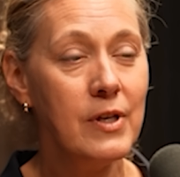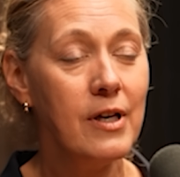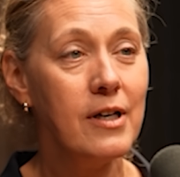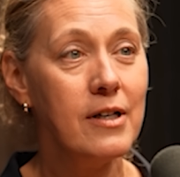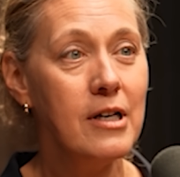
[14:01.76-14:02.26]

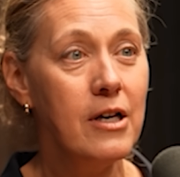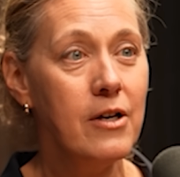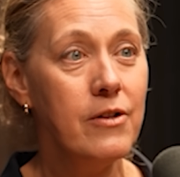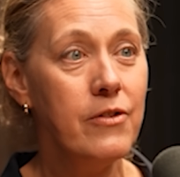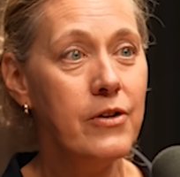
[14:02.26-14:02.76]
Yeah,
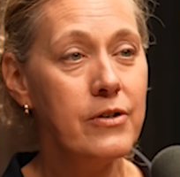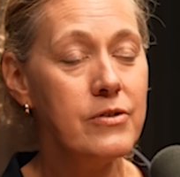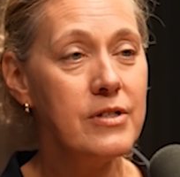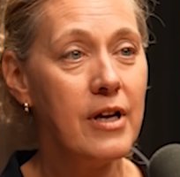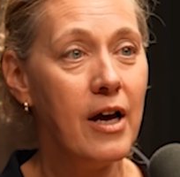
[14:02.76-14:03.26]

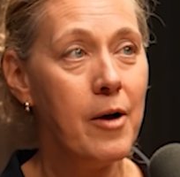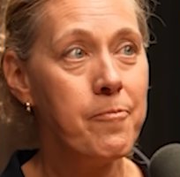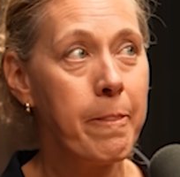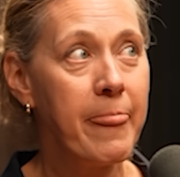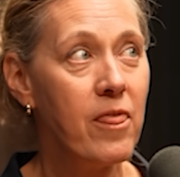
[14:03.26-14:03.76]
there's
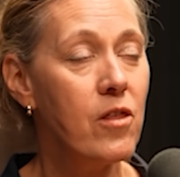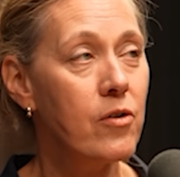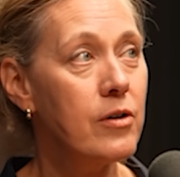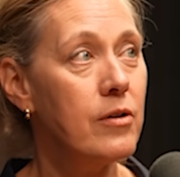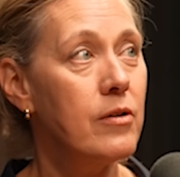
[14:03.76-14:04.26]
um,
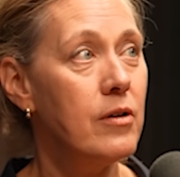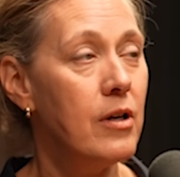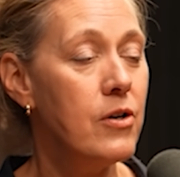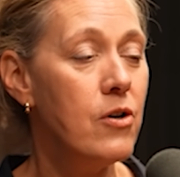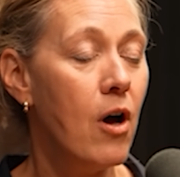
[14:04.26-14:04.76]
there are
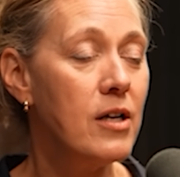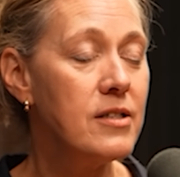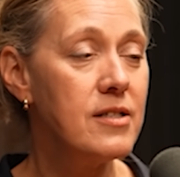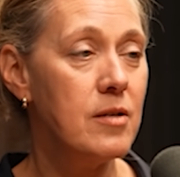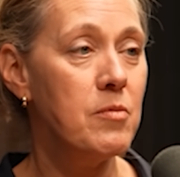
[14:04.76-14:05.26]

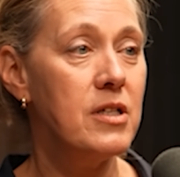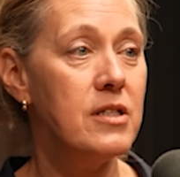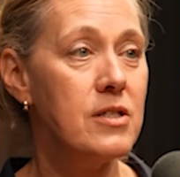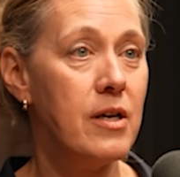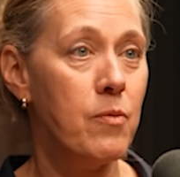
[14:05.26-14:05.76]

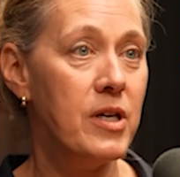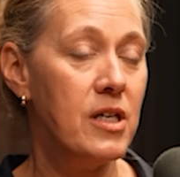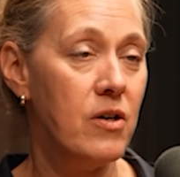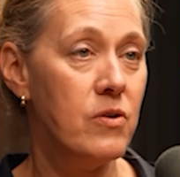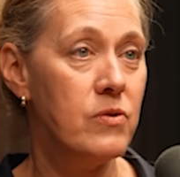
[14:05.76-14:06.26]
non-stimulants that we
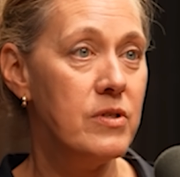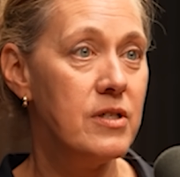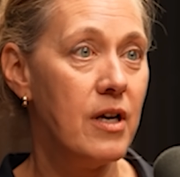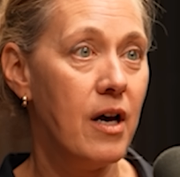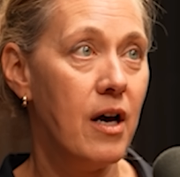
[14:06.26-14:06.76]

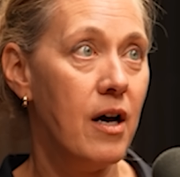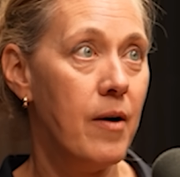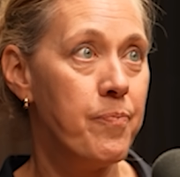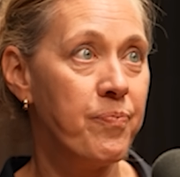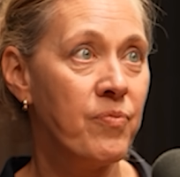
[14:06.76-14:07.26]
use.
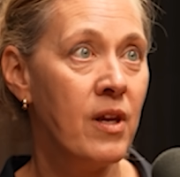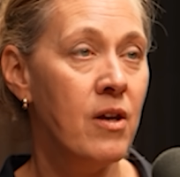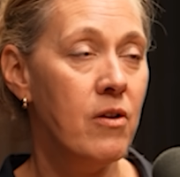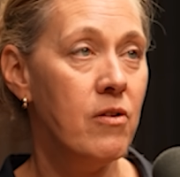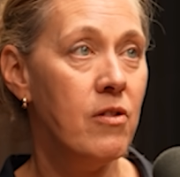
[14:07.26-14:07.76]
Um,
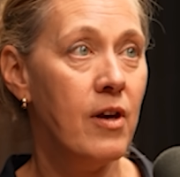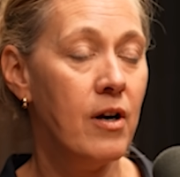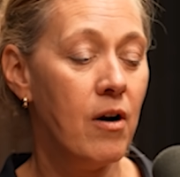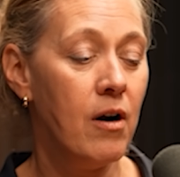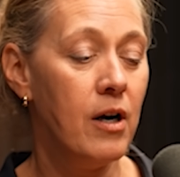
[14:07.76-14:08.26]

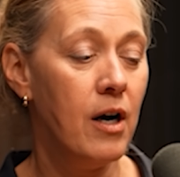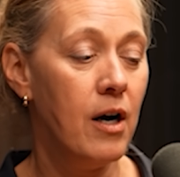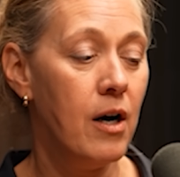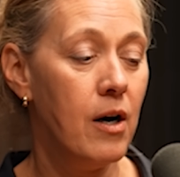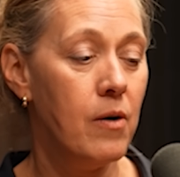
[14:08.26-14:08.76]
there,
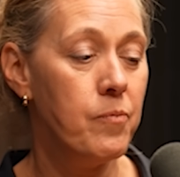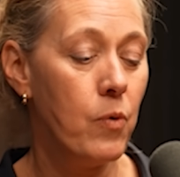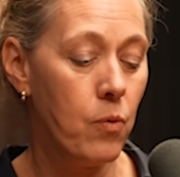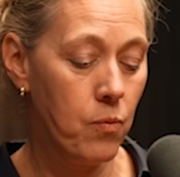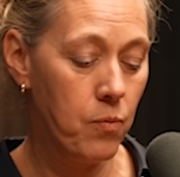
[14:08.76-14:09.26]

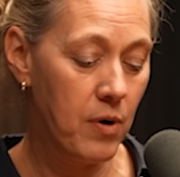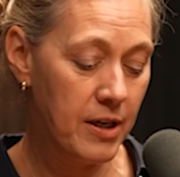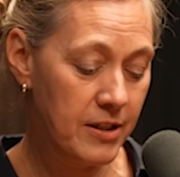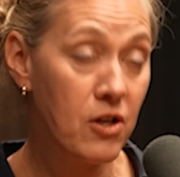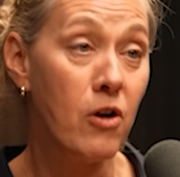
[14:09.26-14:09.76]
um,
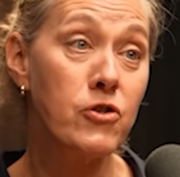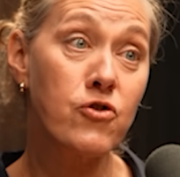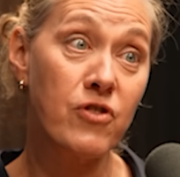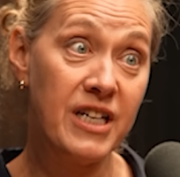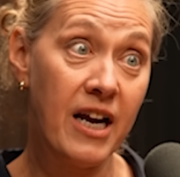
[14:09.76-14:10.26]
one is called
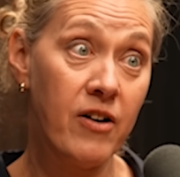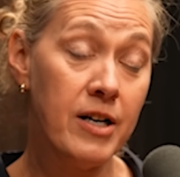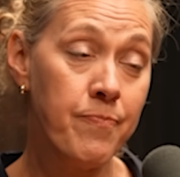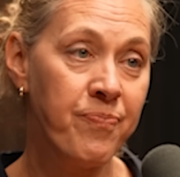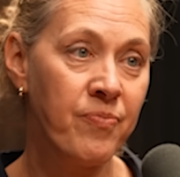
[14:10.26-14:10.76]
Strattera,